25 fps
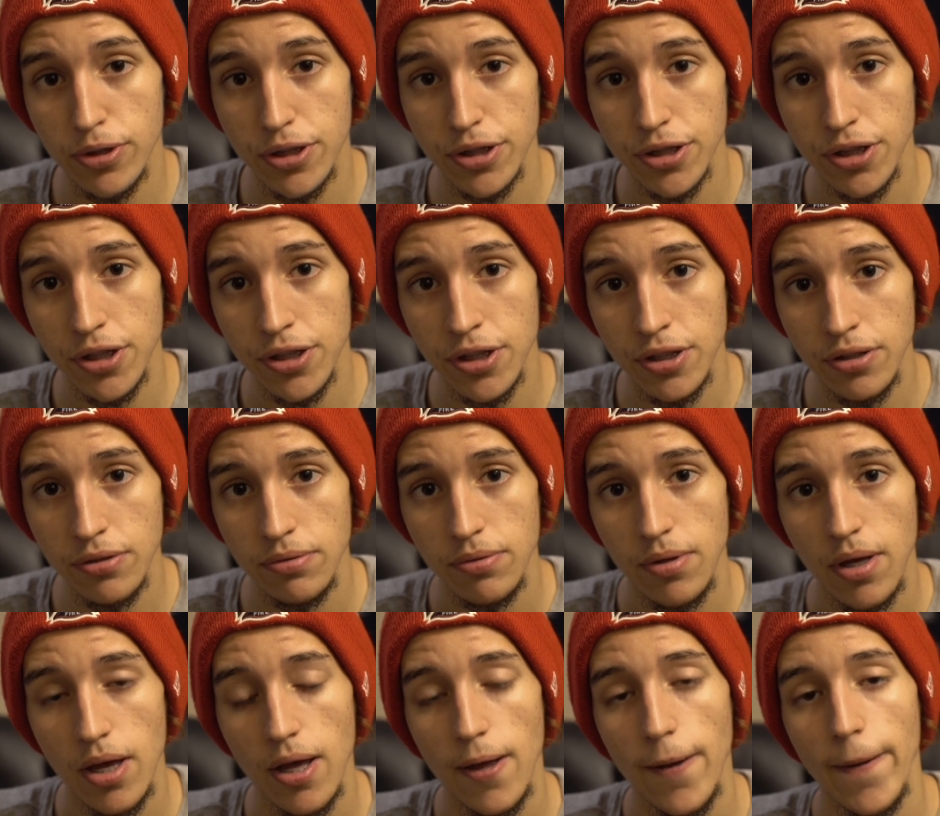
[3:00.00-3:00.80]
this
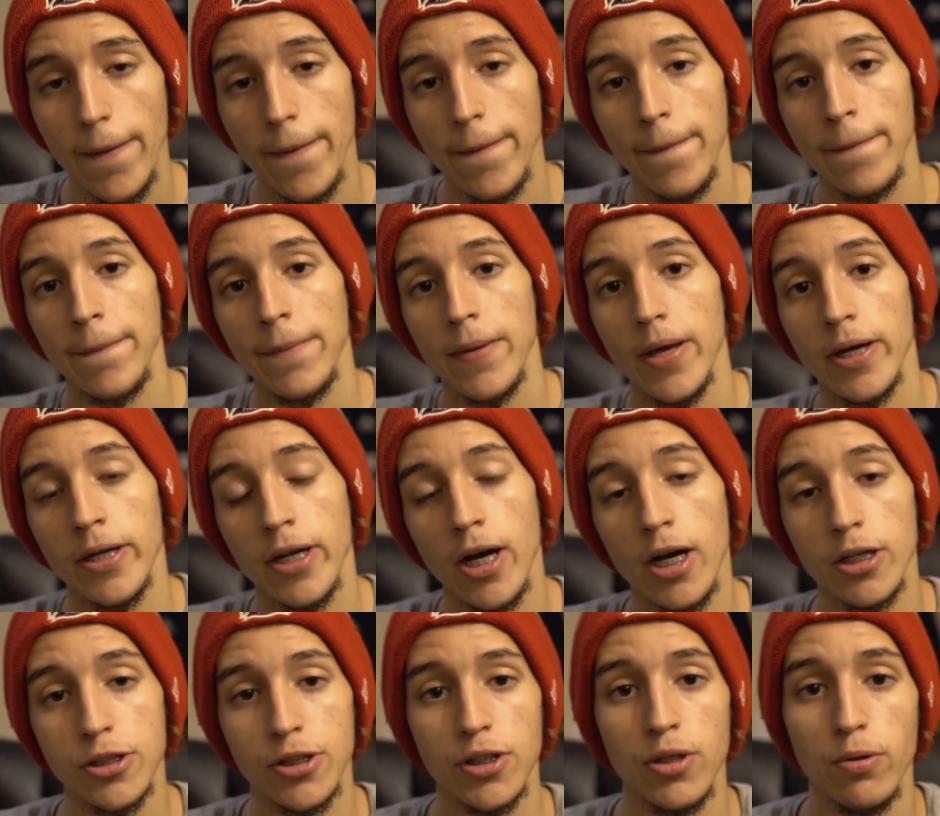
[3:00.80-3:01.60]
season. And
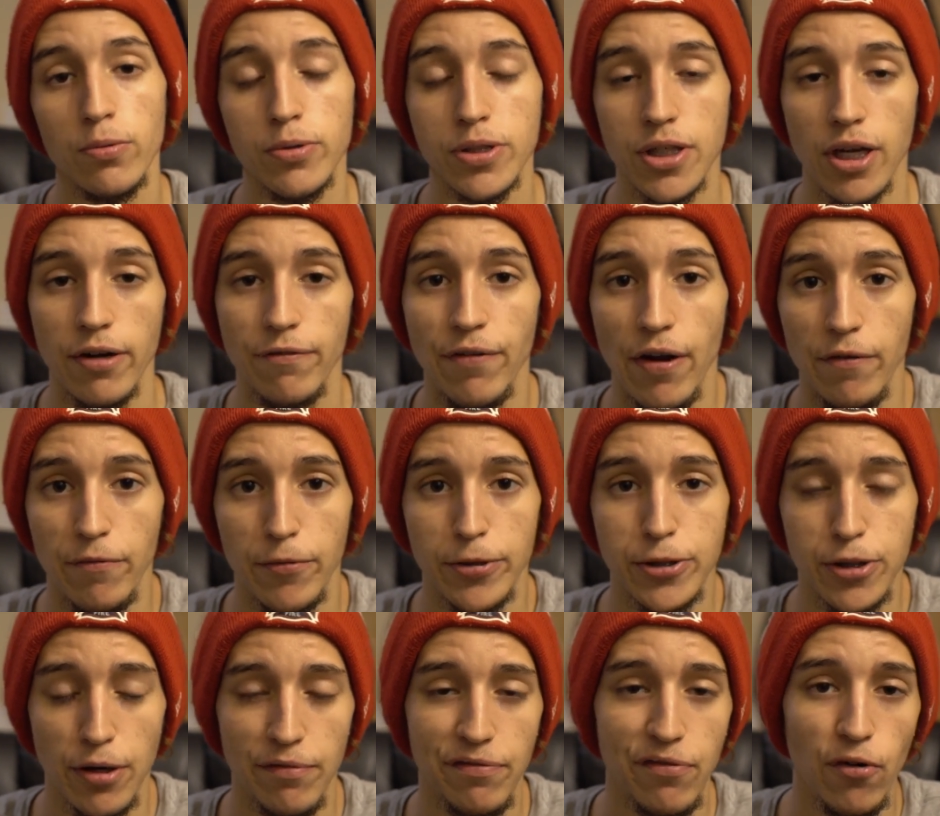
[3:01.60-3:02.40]
Arsenal was going to fight for
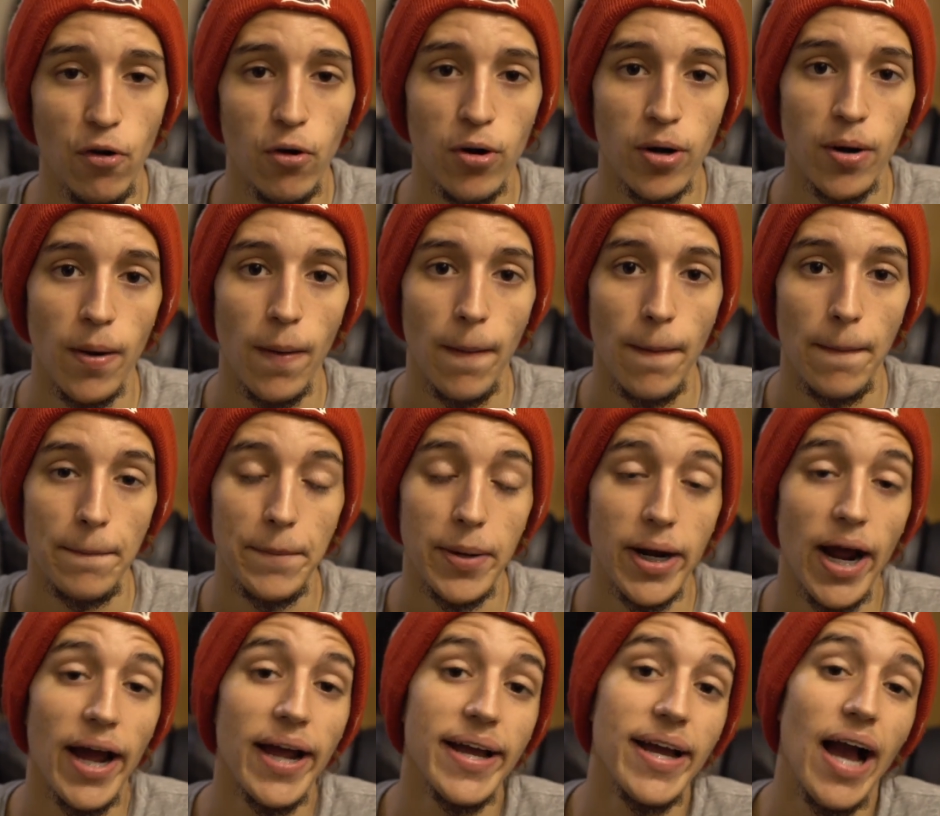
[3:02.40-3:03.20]
top 4.
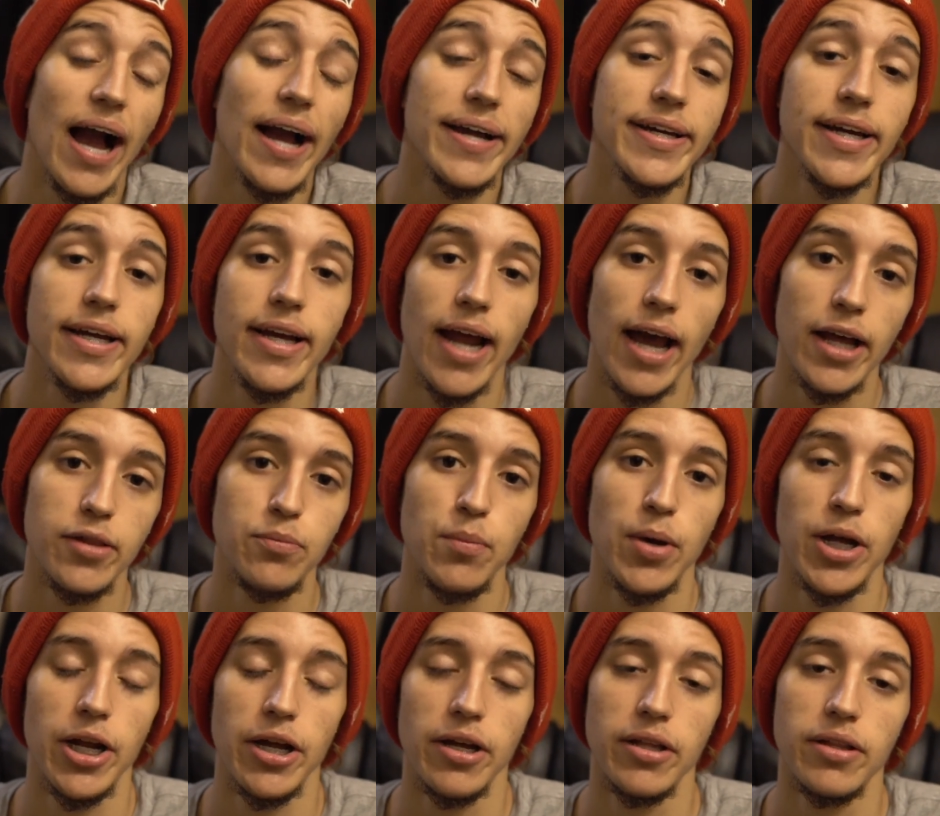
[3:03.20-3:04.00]
But I can
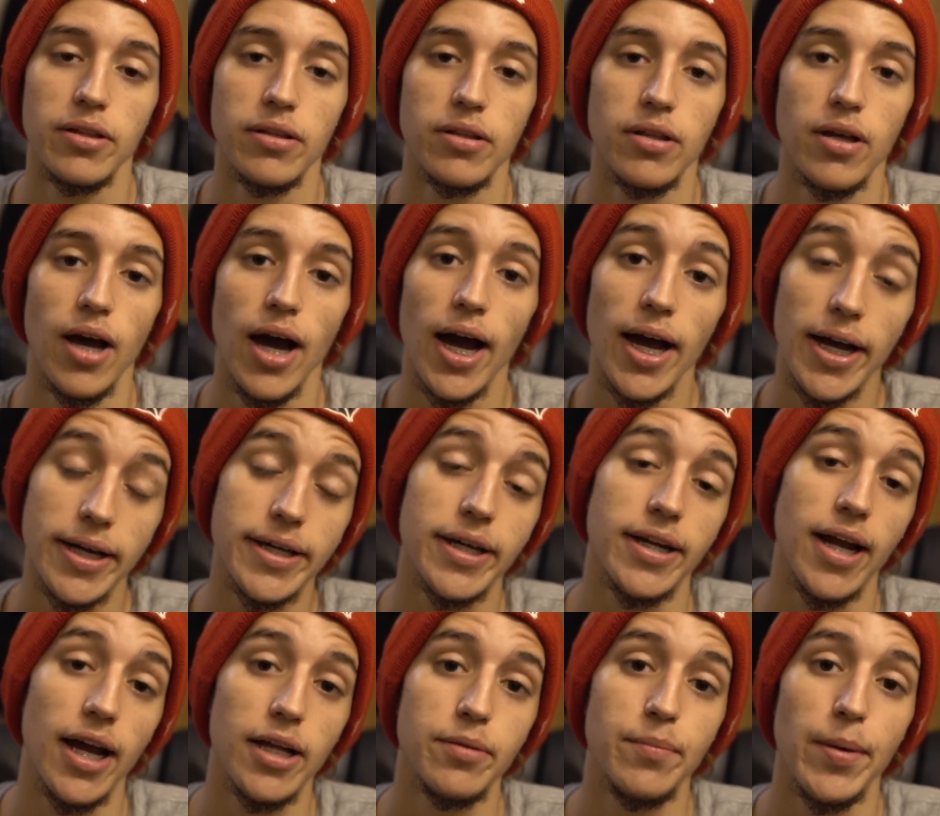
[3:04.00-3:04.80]
admit it. I
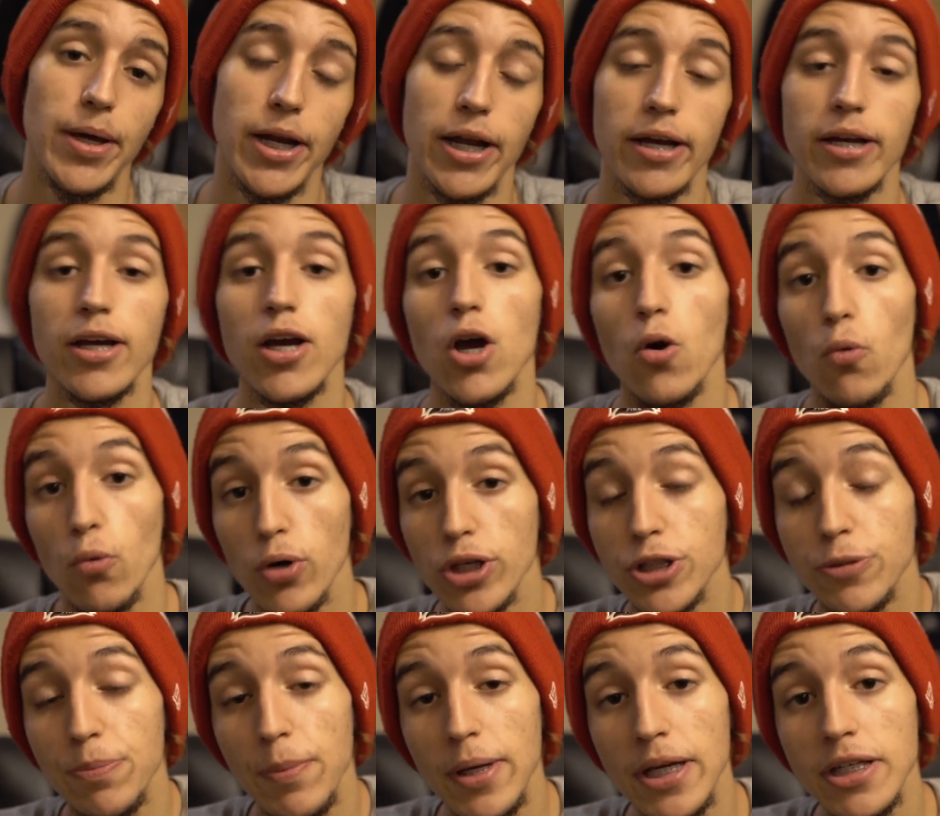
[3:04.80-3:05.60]
can admit it.
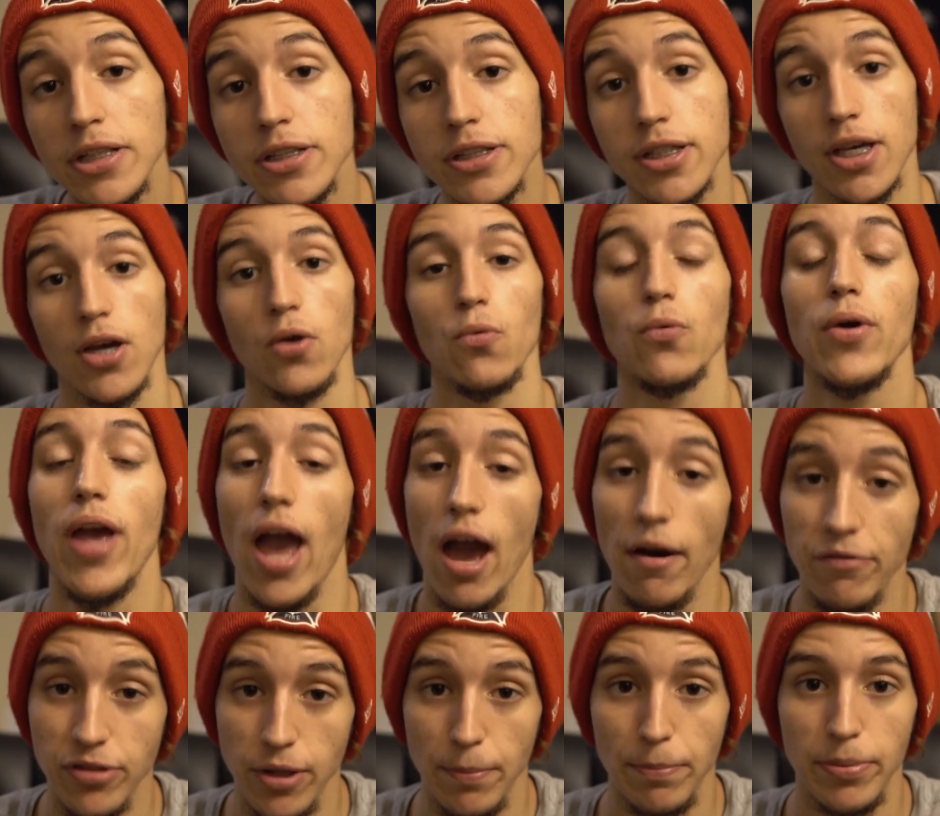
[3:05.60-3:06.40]
Which means we
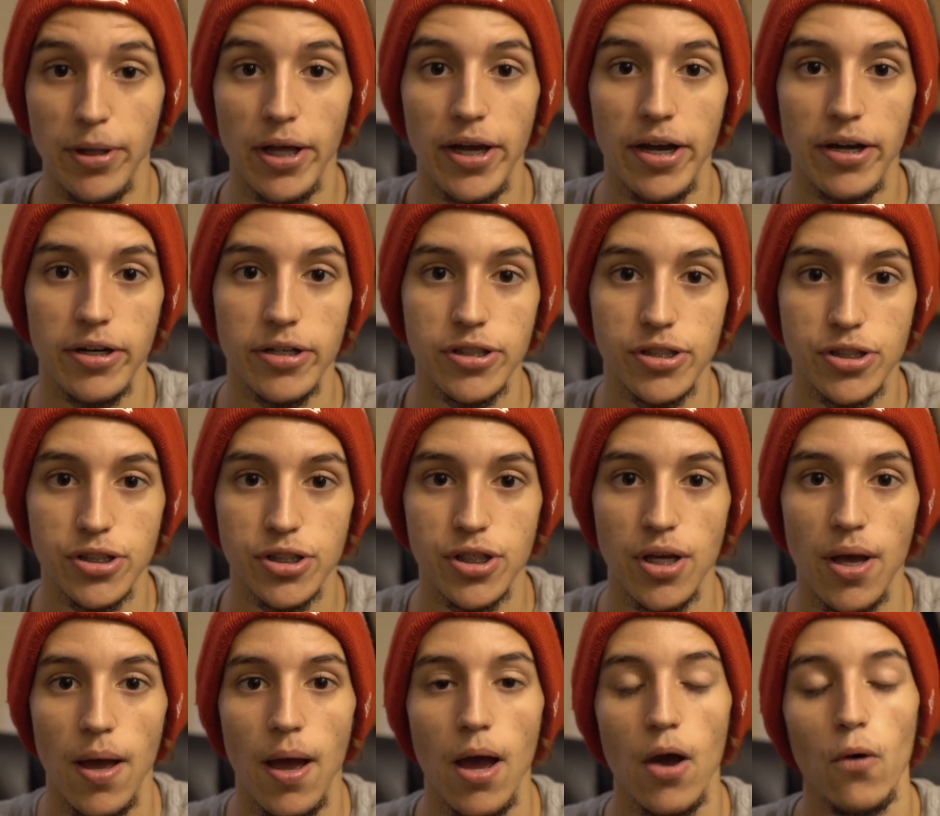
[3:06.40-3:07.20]
have the
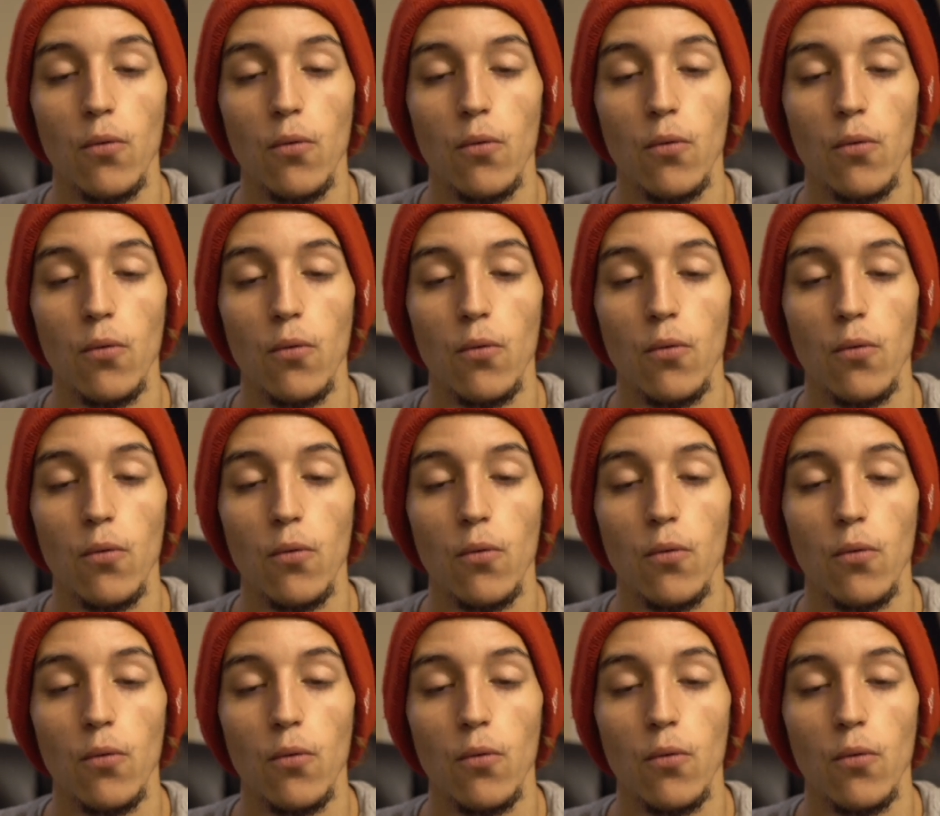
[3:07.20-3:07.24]
players.